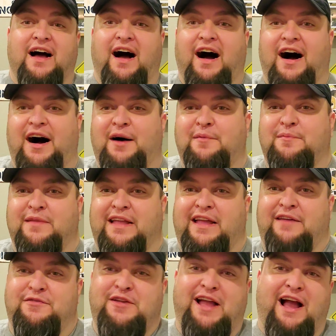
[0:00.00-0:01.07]

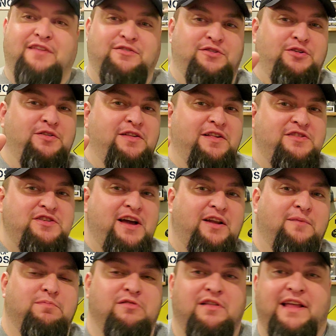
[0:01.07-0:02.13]
If you guys are new to this channel,
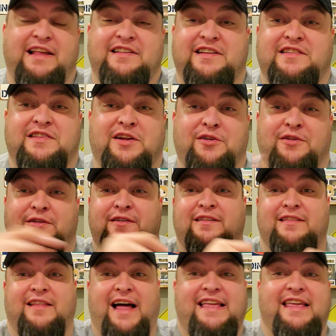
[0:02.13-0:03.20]
please consider
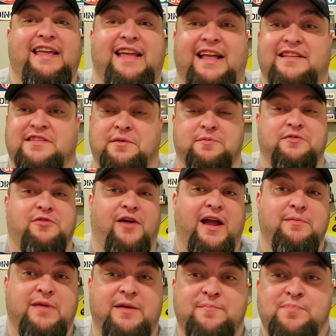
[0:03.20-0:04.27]
liking and
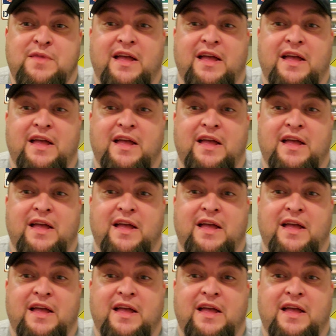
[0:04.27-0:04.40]
subscribing.